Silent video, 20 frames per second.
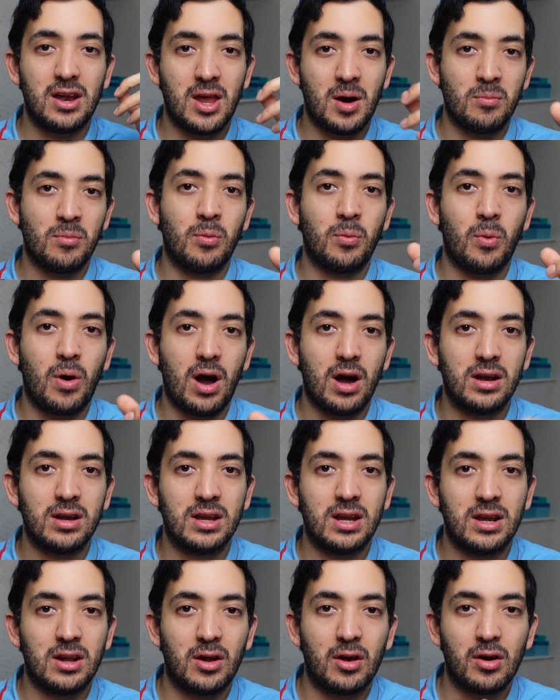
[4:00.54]
number one
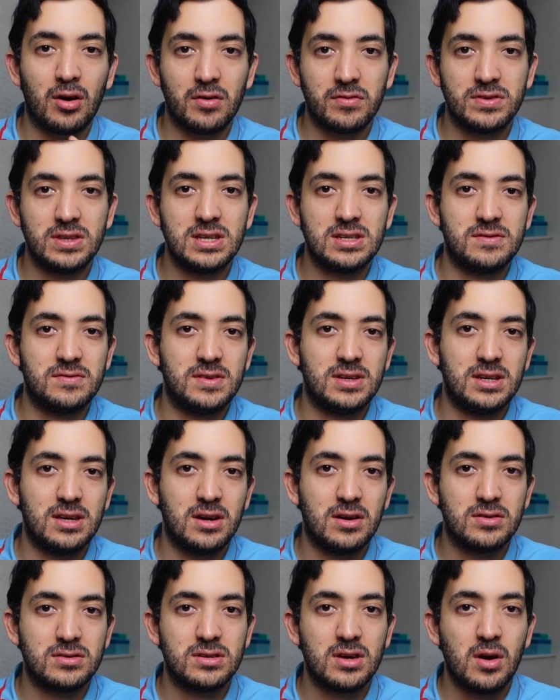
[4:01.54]
in a lot of these
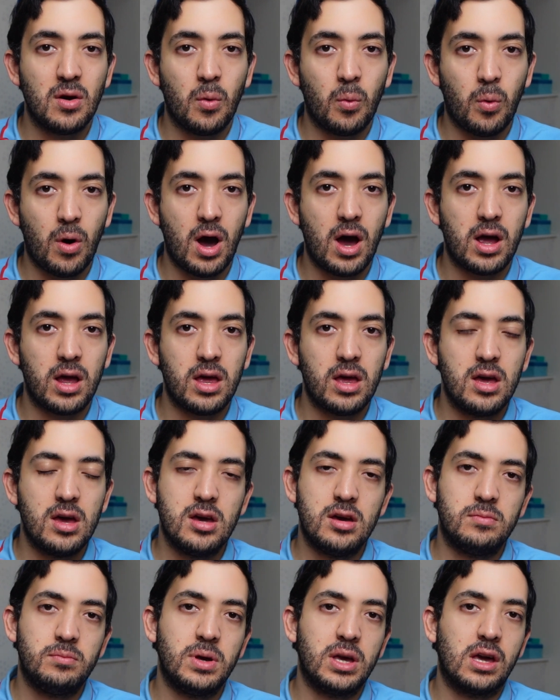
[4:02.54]
videos. Why?
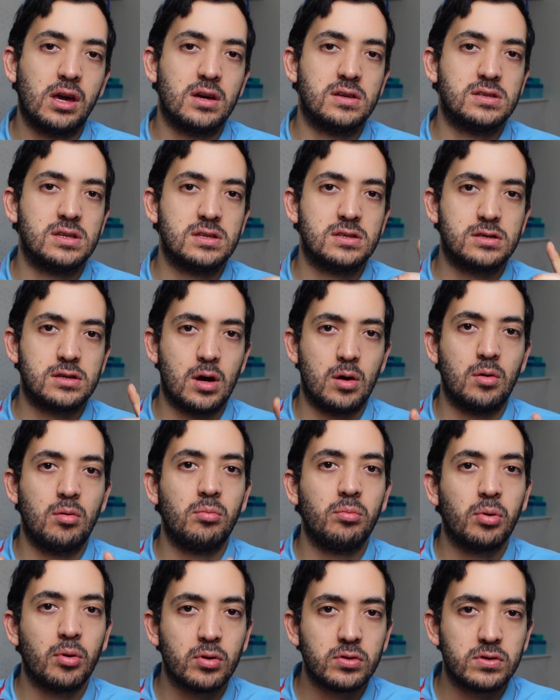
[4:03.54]
Because it's so
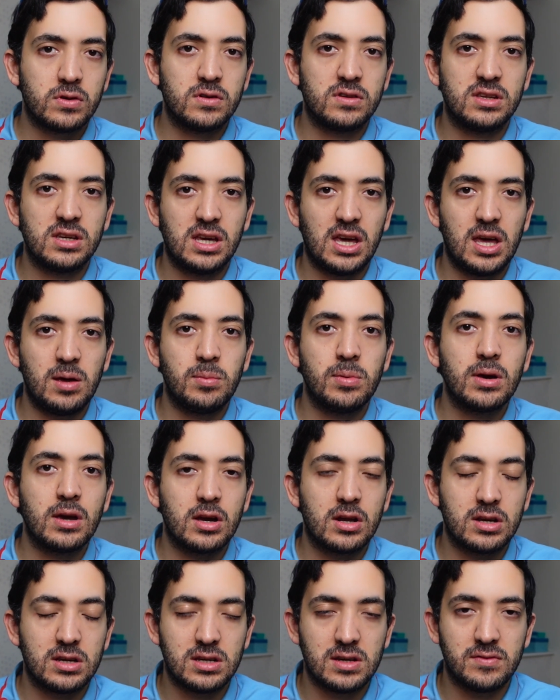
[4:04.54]
important to keep your
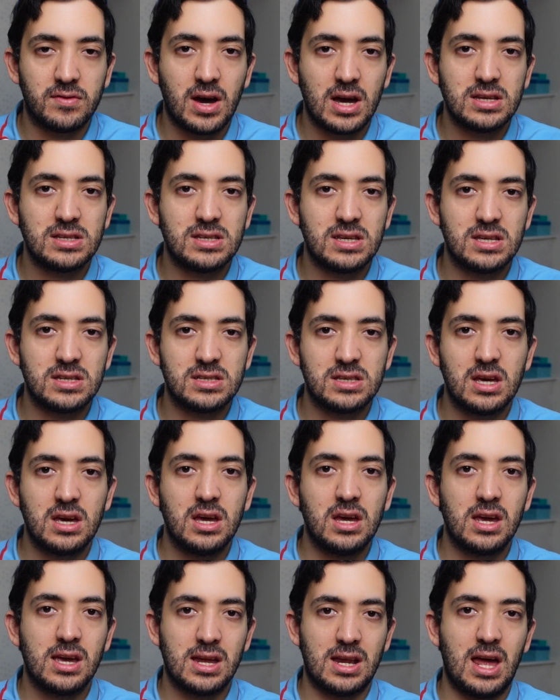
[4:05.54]
devices
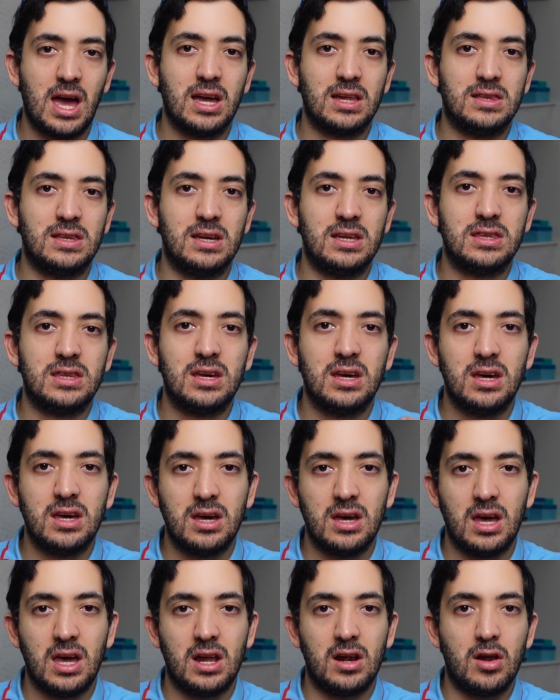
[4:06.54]
connected
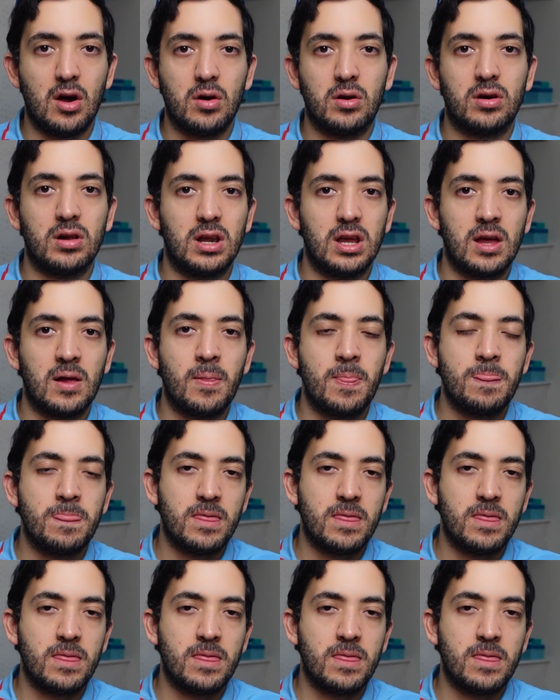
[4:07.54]
locally.